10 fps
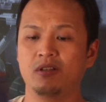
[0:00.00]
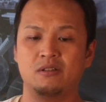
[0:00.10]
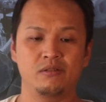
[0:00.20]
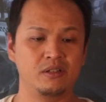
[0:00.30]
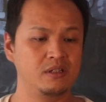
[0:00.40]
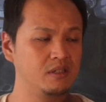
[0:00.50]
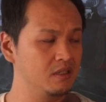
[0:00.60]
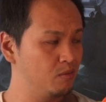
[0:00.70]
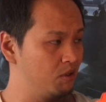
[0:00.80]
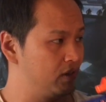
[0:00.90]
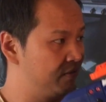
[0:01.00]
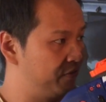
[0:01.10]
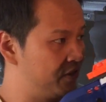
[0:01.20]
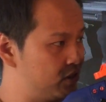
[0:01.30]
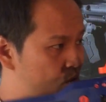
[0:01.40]
So this one
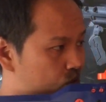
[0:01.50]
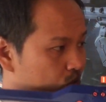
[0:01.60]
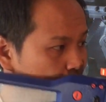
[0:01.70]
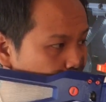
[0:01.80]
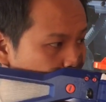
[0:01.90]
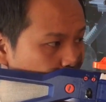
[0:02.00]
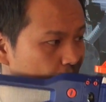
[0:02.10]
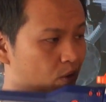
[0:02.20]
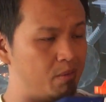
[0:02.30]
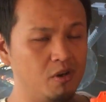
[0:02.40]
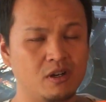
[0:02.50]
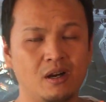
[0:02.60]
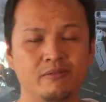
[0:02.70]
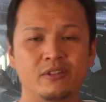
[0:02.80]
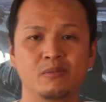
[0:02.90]
is way more
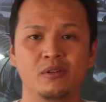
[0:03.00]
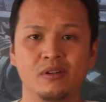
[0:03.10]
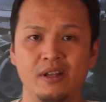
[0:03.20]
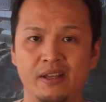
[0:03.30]
comfortable